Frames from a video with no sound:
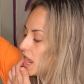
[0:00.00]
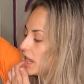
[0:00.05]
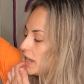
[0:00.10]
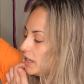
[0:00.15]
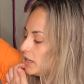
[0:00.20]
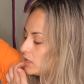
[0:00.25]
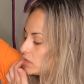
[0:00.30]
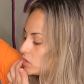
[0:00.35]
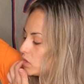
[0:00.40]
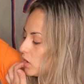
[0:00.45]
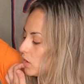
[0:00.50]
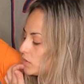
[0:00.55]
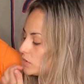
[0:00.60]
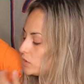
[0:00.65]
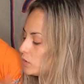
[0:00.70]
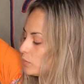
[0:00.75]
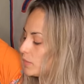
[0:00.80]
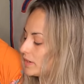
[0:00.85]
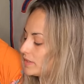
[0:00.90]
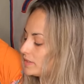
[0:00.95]
And it's
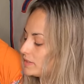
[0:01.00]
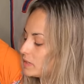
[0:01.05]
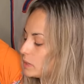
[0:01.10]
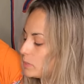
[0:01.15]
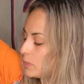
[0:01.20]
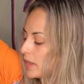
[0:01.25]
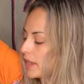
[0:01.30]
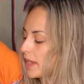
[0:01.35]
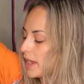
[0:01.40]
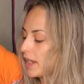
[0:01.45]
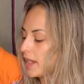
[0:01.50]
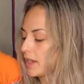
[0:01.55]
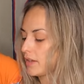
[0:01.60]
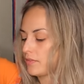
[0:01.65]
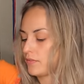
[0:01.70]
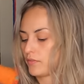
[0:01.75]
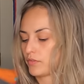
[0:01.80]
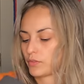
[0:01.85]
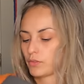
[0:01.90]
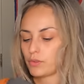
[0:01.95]
also my sit
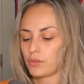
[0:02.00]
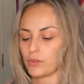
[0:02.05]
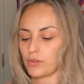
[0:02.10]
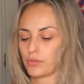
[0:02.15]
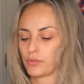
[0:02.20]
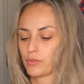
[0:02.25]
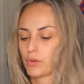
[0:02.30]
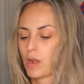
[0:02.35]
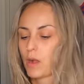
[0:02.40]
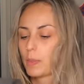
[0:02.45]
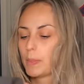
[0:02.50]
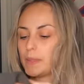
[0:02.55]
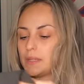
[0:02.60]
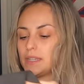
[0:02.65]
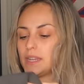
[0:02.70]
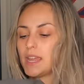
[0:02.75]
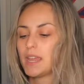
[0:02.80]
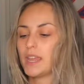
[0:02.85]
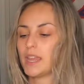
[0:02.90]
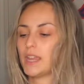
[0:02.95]
pad for throughout the
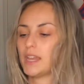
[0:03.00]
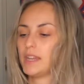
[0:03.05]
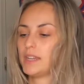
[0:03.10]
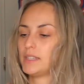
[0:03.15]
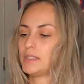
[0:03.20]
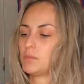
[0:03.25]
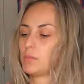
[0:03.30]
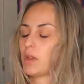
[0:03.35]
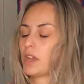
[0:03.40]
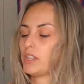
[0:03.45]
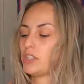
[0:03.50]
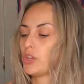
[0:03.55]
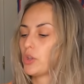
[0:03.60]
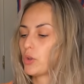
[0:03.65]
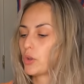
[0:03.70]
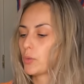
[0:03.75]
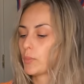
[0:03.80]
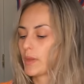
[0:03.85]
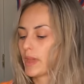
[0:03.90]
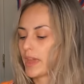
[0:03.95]
day. It's my
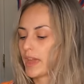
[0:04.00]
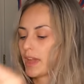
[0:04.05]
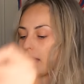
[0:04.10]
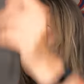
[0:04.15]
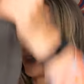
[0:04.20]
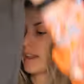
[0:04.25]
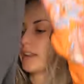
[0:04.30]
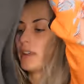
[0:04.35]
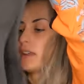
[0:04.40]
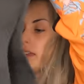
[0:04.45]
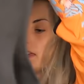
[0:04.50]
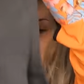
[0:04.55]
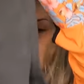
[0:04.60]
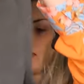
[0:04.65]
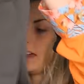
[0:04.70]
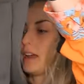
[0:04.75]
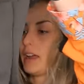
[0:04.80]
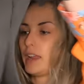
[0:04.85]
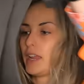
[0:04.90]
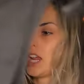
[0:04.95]
yoga pad.
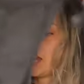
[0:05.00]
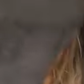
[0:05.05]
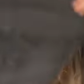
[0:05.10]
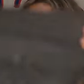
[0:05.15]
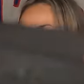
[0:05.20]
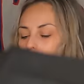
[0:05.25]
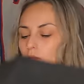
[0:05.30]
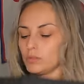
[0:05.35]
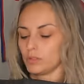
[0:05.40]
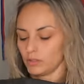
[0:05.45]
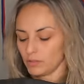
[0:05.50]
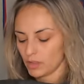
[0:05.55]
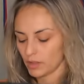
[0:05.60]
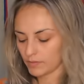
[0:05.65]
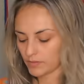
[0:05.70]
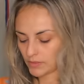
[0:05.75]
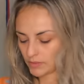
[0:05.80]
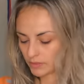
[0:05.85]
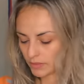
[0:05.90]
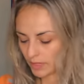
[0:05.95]
I absolutely
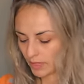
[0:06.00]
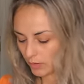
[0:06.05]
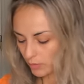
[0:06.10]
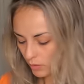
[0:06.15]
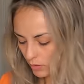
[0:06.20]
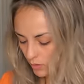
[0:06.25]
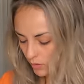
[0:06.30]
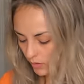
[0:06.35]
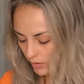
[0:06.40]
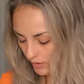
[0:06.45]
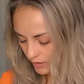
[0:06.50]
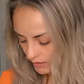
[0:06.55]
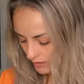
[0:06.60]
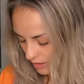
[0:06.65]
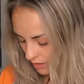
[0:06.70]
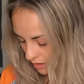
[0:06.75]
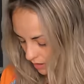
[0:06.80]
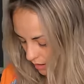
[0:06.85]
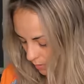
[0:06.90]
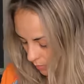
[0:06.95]
love this thing. It went on the
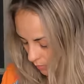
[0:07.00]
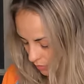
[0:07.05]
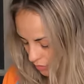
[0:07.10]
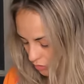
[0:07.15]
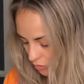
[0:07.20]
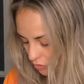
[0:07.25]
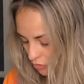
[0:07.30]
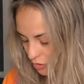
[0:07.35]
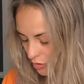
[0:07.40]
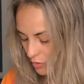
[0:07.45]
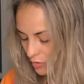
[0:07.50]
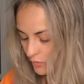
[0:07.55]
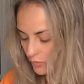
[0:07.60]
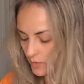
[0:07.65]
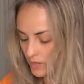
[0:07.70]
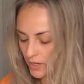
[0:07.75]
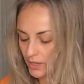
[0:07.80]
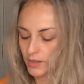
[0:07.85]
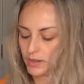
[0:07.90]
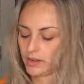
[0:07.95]
entire Appalachian Trail with
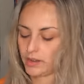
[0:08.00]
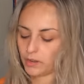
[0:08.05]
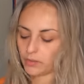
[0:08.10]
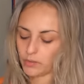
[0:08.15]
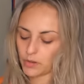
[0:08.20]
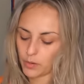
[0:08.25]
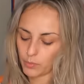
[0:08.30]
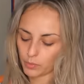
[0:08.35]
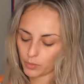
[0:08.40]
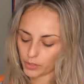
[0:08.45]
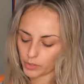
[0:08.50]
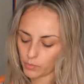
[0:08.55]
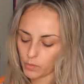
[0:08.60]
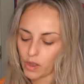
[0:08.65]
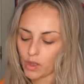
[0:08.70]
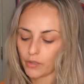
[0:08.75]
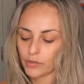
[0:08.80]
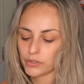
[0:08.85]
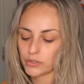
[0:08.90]
me and it held up pretty well.